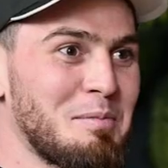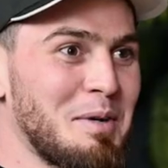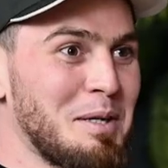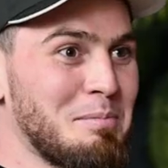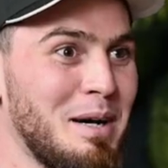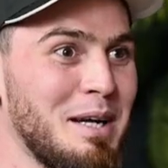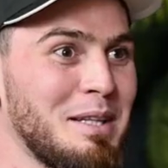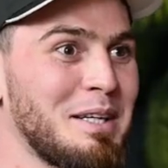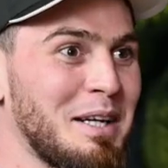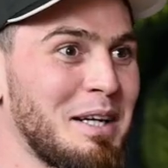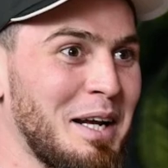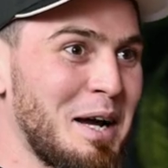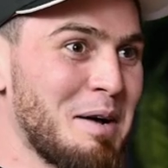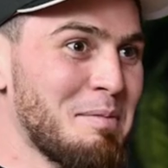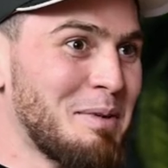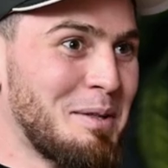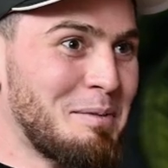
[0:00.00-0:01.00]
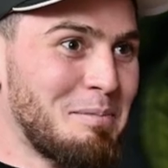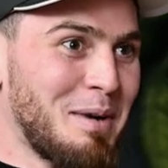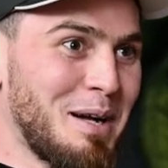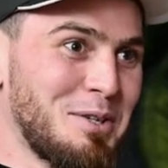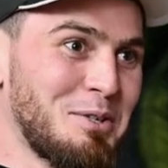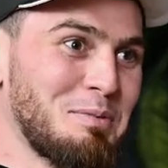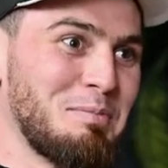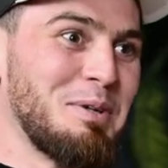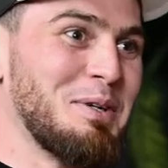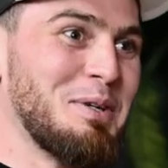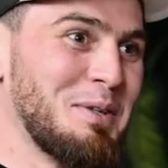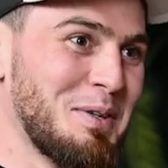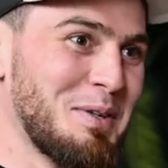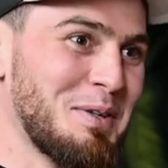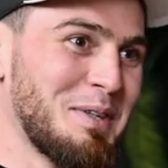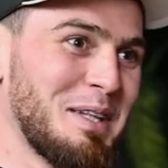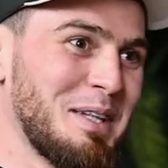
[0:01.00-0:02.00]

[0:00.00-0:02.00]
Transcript: my mother, come and punch me, you know,